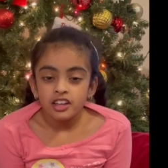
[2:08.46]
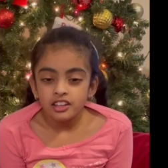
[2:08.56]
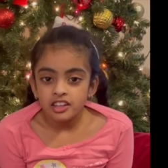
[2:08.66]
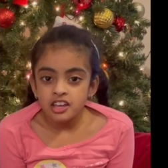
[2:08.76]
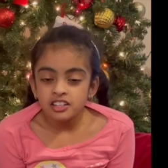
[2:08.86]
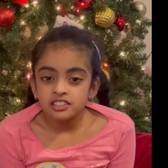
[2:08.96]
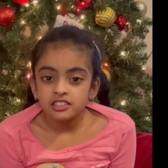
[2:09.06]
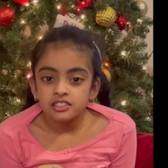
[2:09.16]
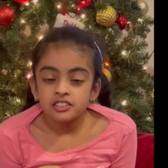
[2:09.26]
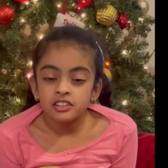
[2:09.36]
Thank
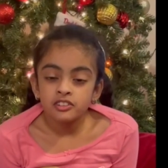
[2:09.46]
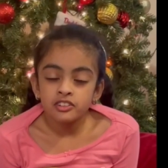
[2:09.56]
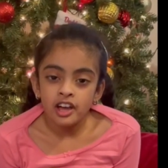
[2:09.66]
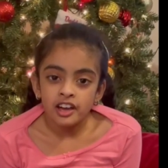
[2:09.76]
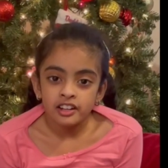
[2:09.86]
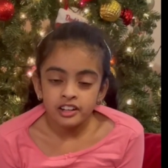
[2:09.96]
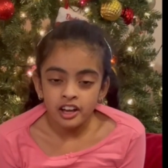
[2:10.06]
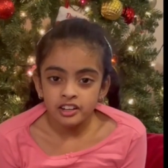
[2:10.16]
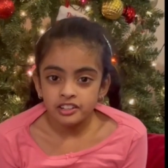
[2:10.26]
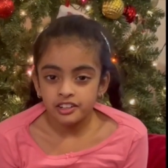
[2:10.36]
you,
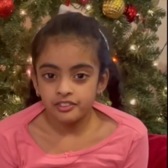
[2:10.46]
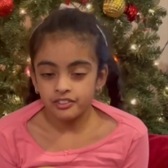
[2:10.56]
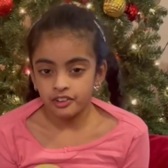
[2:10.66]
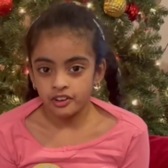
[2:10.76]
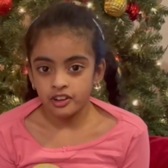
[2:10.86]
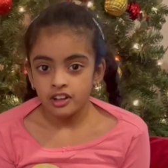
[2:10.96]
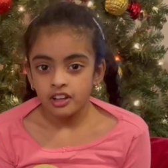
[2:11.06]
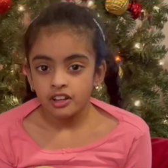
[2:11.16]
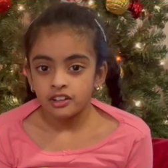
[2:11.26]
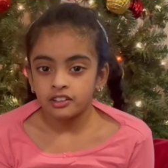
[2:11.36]
Nayanati, for
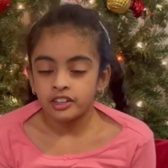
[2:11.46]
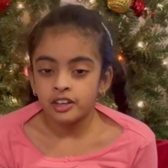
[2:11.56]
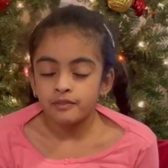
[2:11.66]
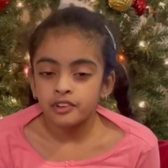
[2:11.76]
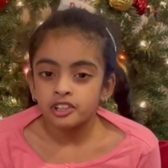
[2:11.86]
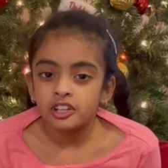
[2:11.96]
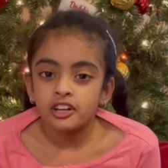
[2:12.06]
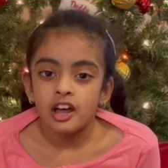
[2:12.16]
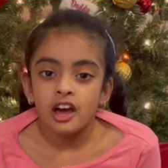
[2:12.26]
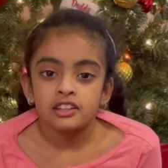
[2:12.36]
keeping the
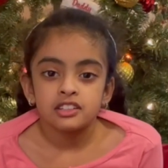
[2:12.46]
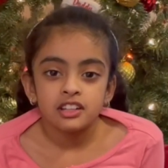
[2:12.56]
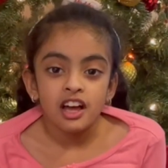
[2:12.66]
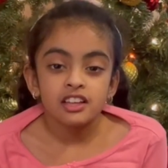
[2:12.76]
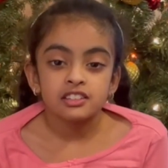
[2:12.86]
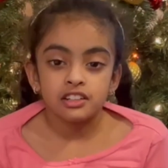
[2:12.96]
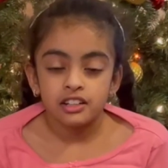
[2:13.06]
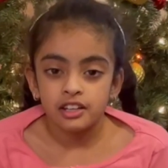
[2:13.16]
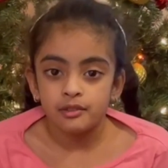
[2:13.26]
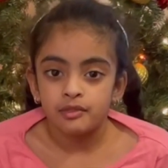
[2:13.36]
dance class and
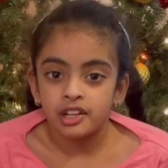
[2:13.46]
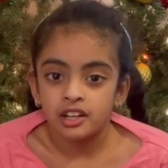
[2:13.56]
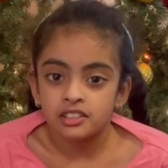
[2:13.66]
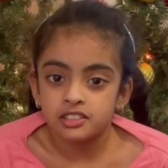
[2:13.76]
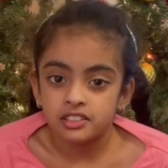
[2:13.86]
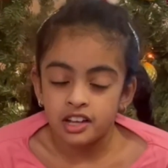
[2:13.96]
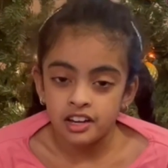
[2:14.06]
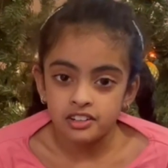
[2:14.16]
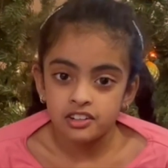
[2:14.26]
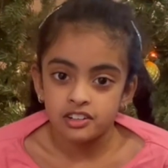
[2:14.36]
keeping us
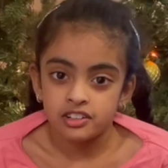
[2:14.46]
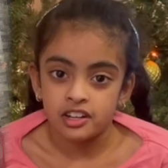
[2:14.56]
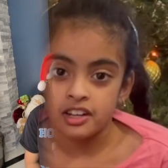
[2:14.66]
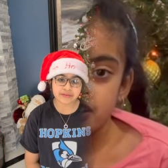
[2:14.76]
entertained.